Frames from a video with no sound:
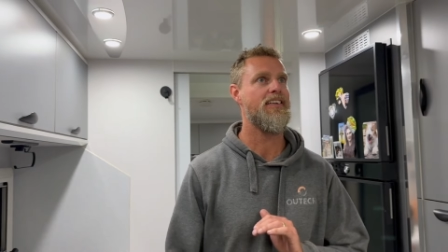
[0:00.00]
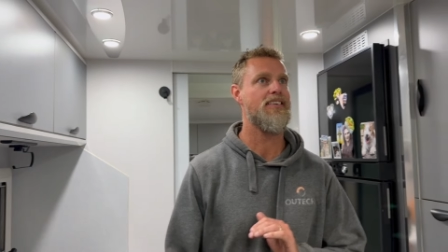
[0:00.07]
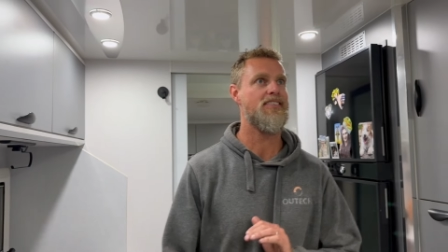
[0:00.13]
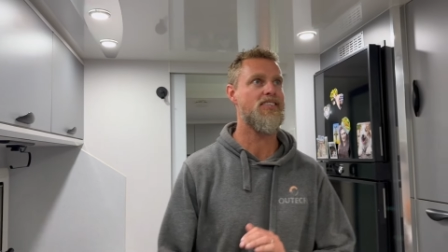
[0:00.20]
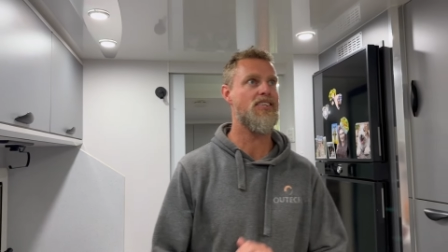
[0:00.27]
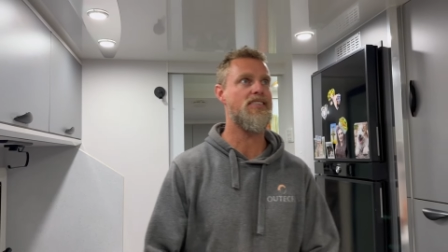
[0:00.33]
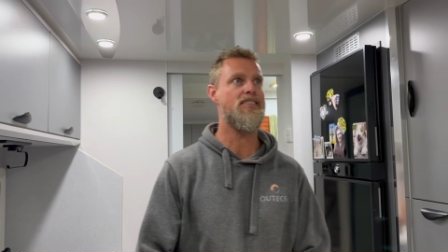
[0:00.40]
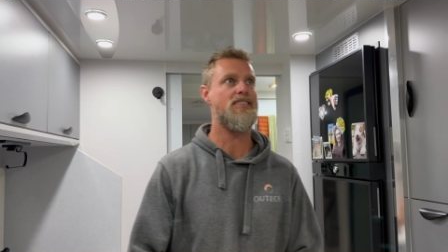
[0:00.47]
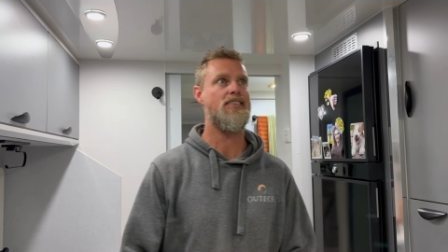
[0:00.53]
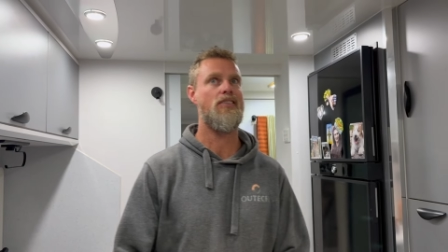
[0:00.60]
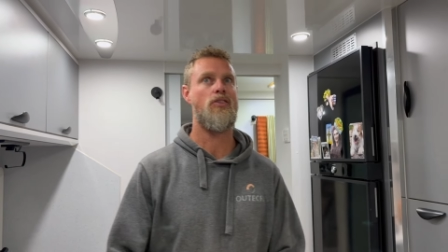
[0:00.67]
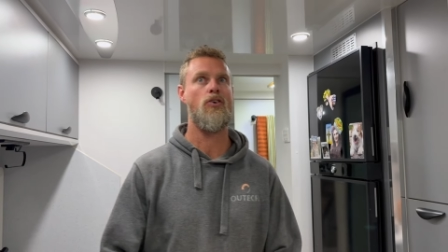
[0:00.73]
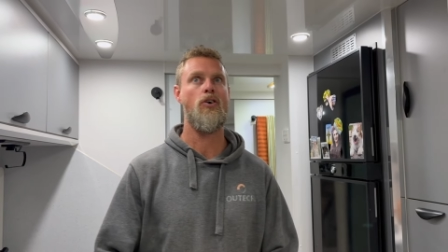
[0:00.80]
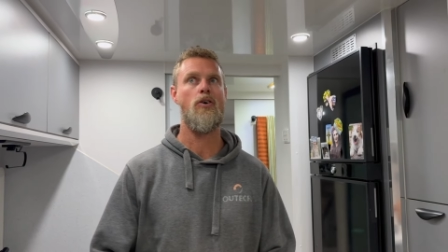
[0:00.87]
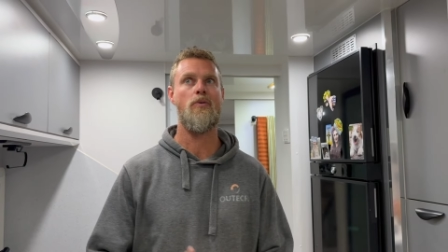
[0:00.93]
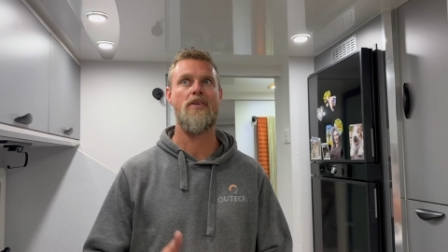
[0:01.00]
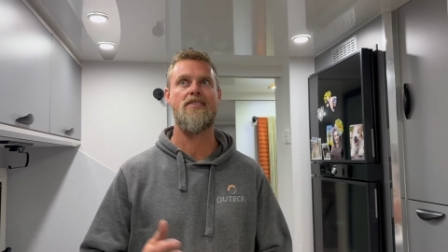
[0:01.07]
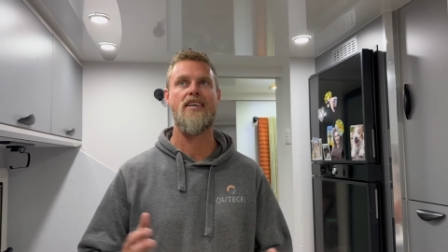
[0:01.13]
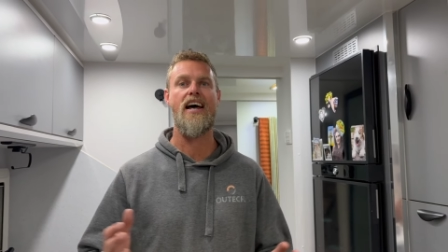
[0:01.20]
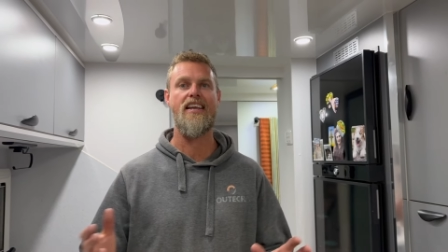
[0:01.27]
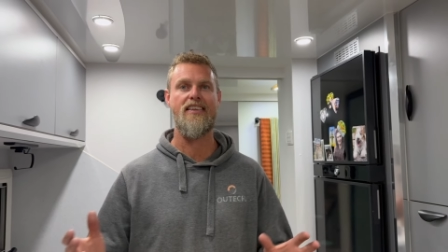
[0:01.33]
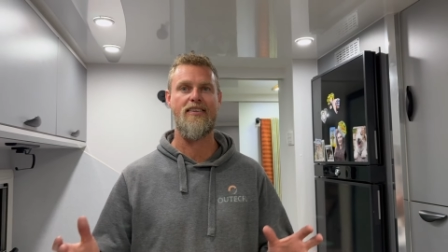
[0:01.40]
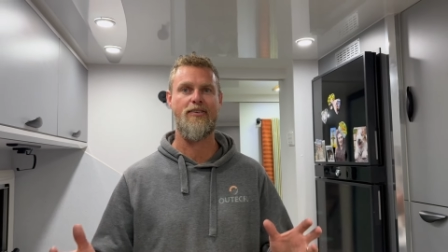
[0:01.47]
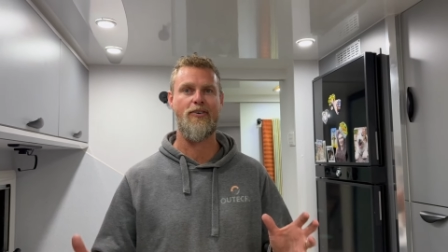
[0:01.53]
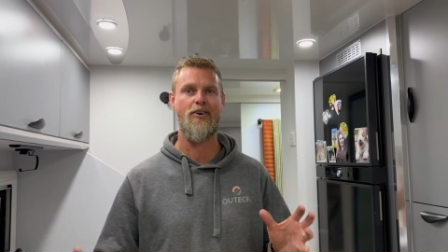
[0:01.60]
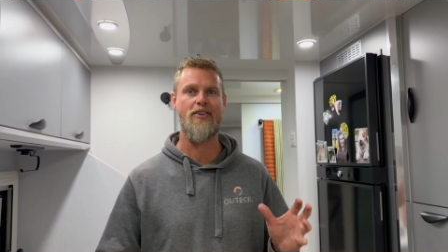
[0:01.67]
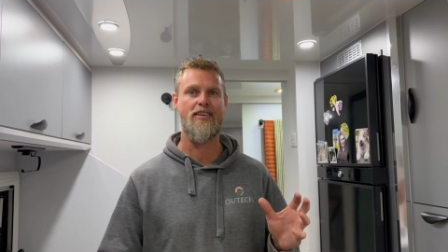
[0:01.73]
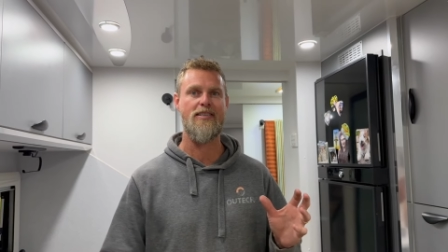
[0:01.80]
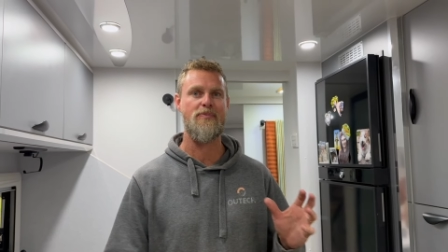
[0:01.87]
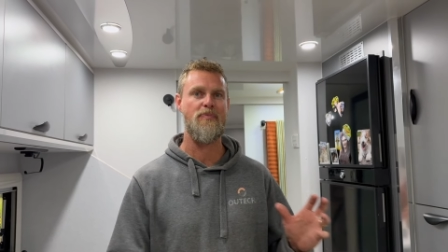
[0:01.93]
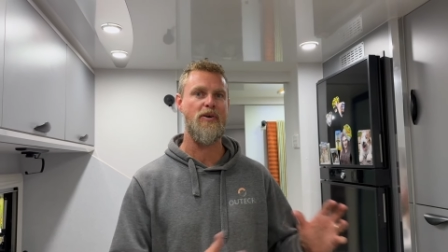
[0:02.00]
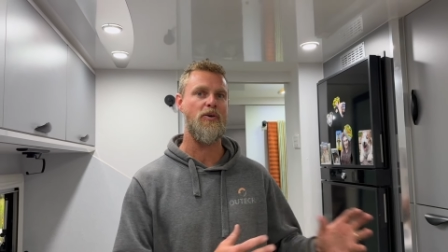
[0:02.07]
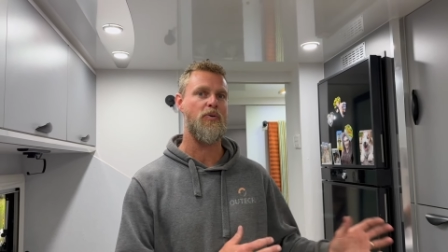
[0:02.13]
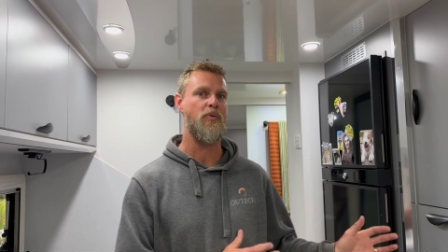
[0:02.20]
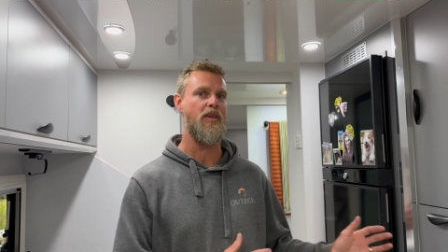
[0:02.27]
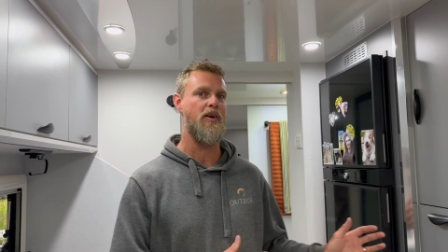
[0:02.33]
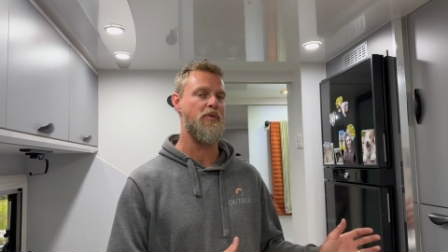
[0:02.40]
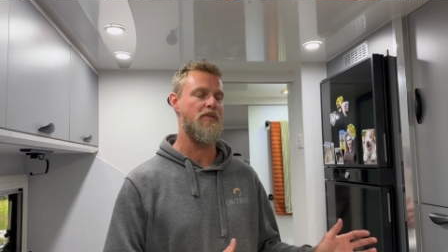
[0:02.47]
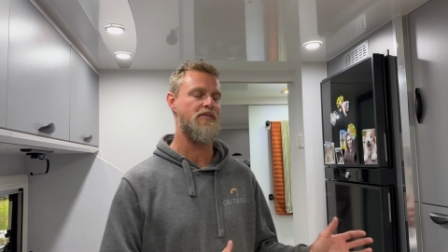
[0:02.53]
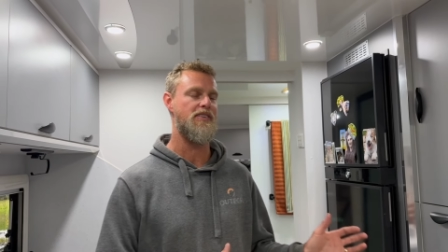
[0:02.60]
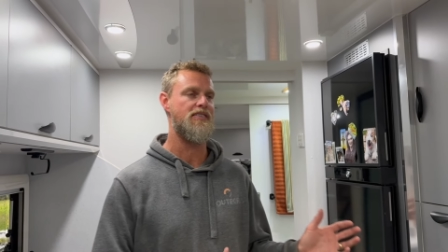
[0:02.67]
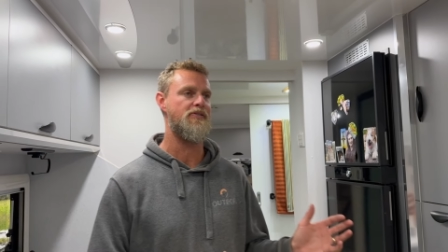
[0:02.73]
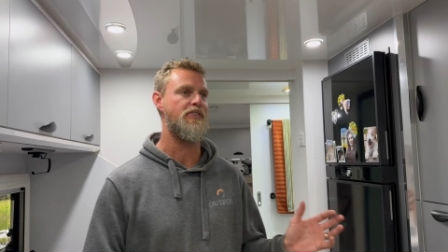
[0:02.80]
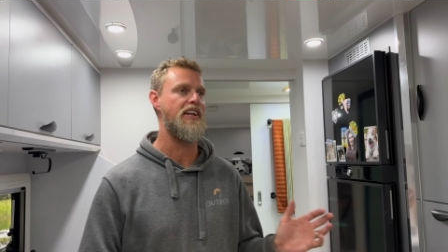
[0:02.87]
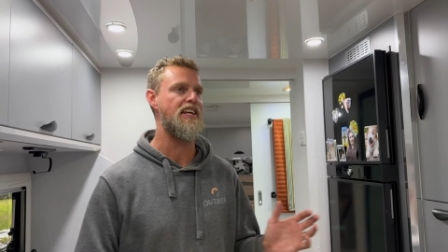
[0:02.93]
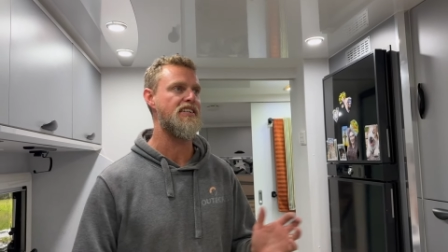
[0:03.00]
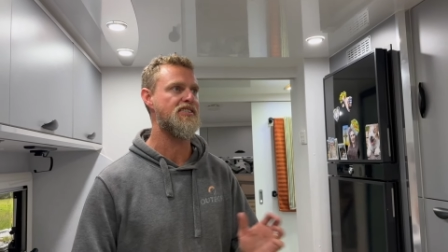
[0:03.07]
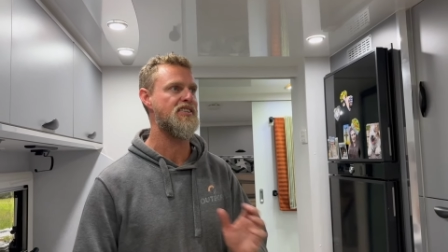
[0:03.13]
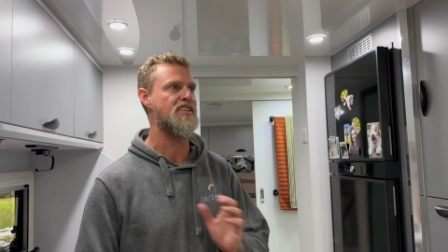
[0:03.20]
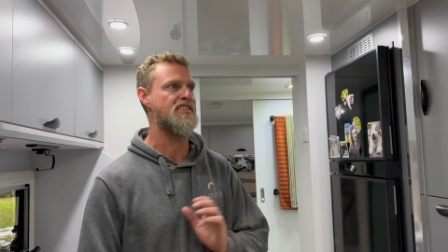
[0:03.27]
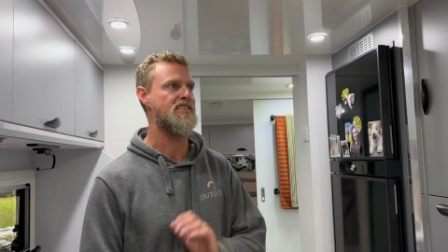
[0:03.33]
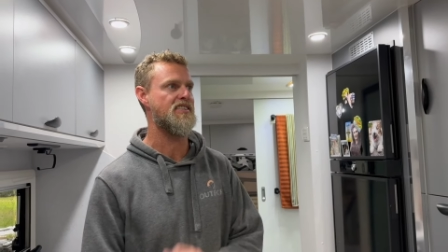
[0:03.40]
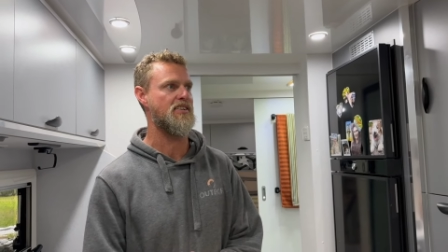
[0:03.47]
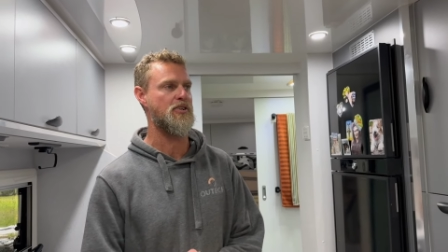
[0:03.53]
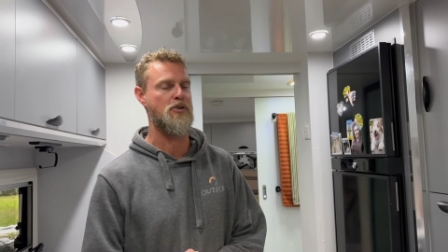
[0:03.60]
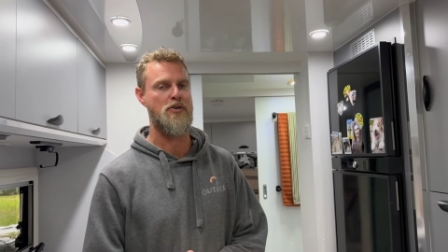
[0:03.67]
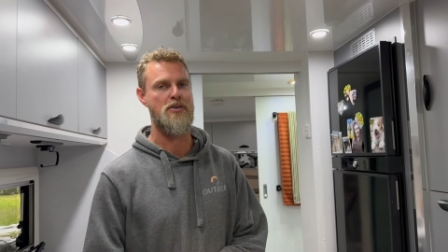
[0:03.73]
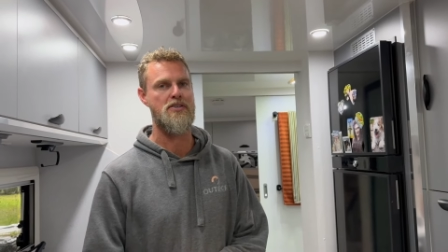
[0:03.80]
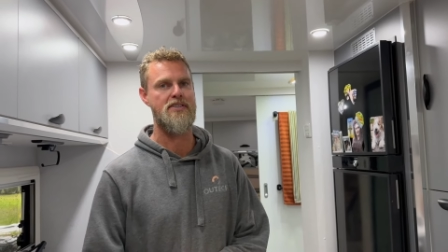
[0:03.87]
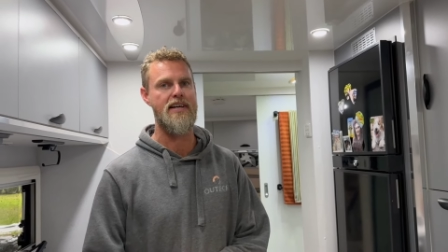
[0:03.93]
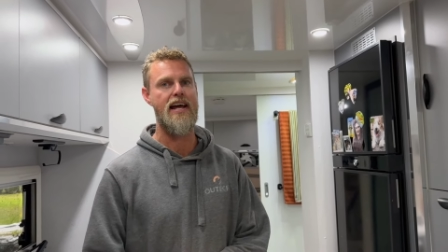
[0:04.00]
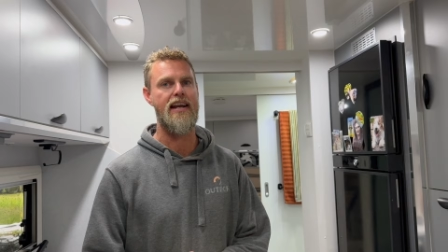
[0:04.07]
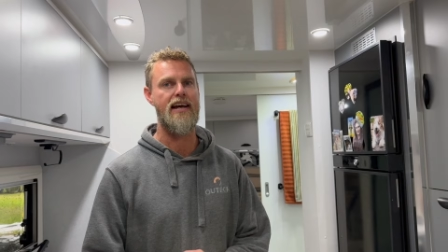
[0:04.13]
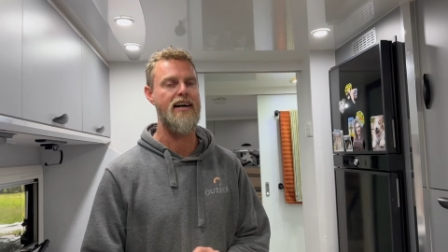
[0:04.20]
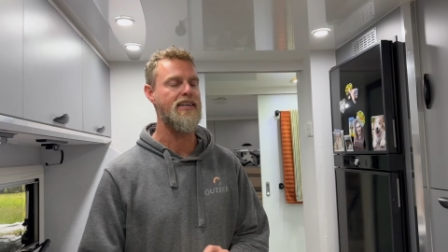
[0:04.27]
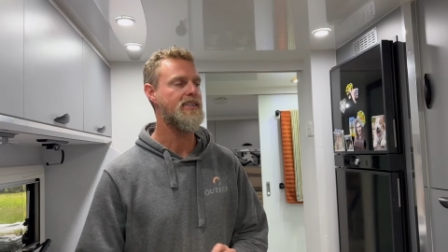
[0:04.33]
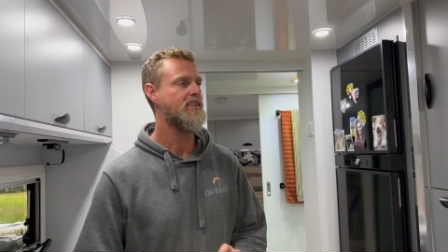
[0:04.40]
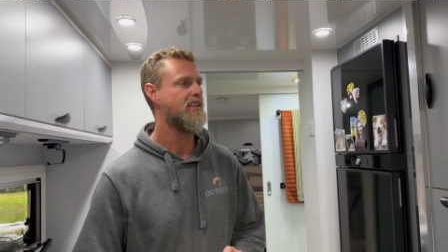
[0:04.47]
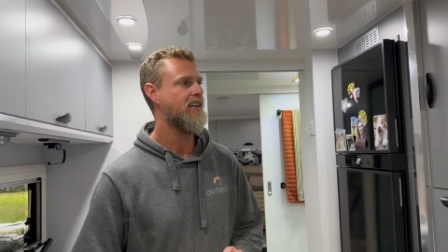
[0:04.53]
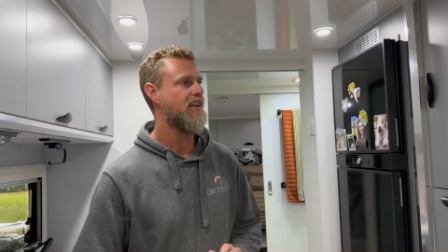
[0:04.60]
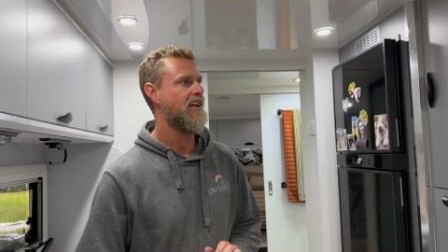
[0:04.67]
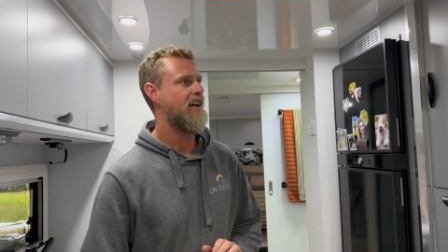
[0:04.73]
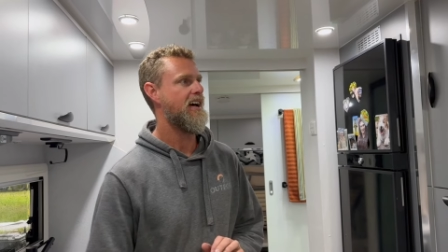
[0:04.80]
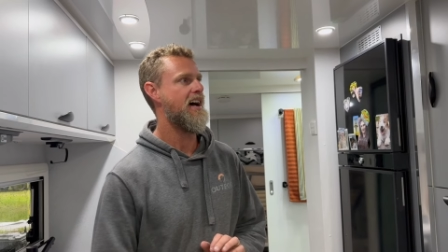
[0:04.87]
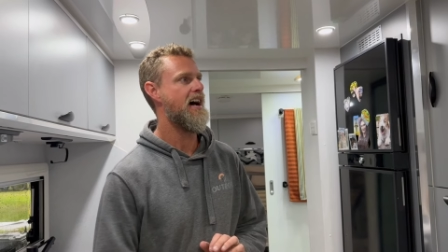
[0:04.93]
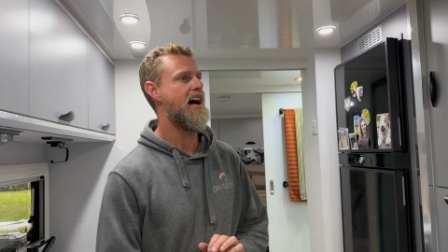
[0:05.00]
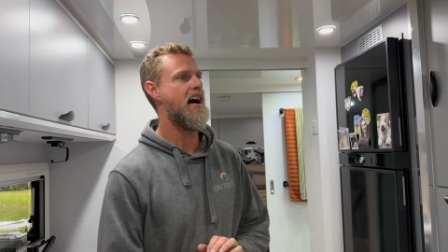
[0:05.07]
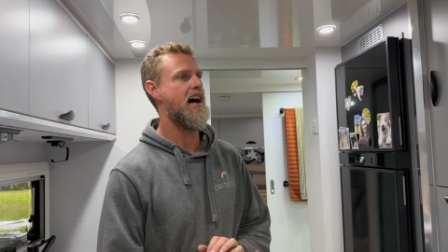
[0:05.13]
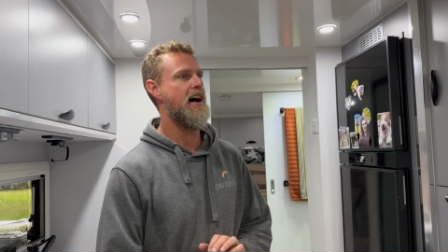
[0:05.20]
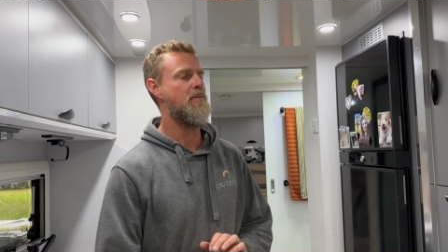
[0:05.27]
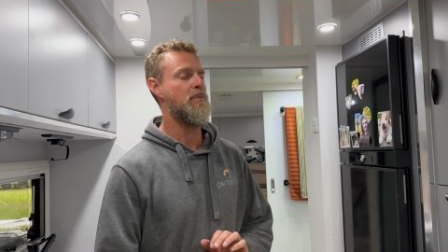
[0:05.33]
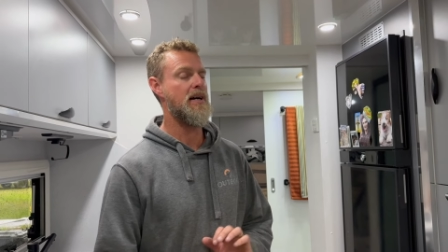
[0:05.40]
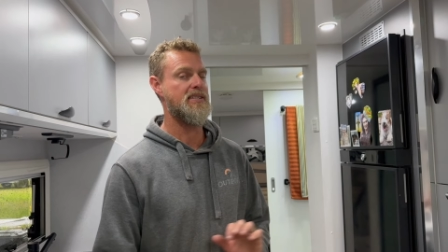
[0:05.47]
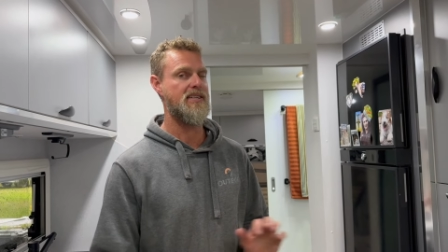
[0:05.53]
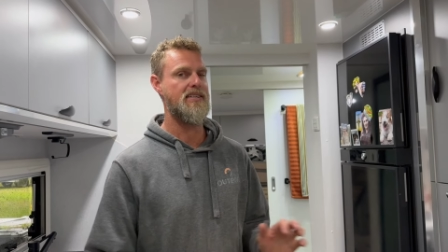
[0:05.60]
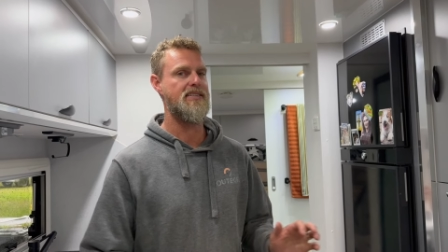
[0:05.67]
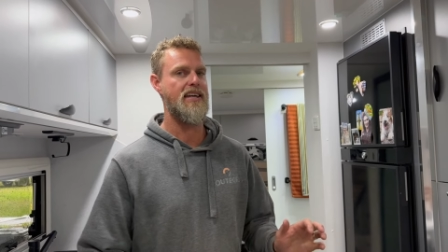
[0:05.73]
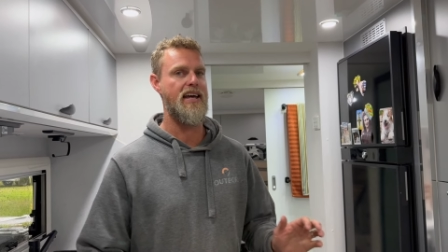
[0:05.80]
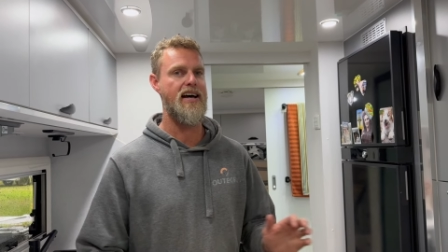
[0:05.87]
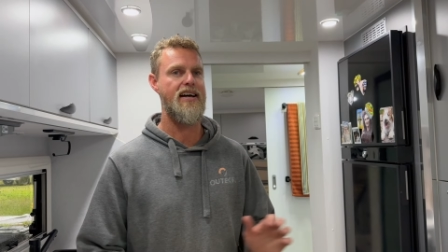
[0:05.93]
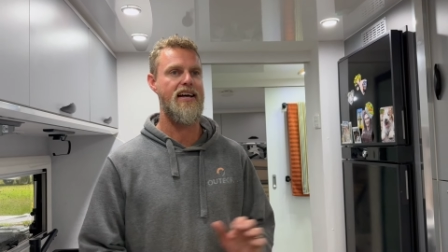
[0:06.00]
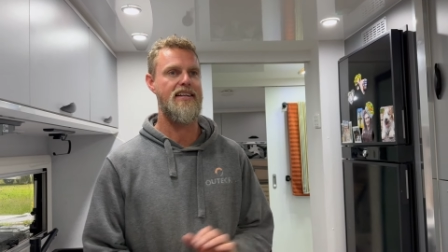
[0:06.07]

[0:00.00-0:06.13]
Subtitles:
just thought we'd take you through this build that we've just finished. This is a Crusader Musketeer.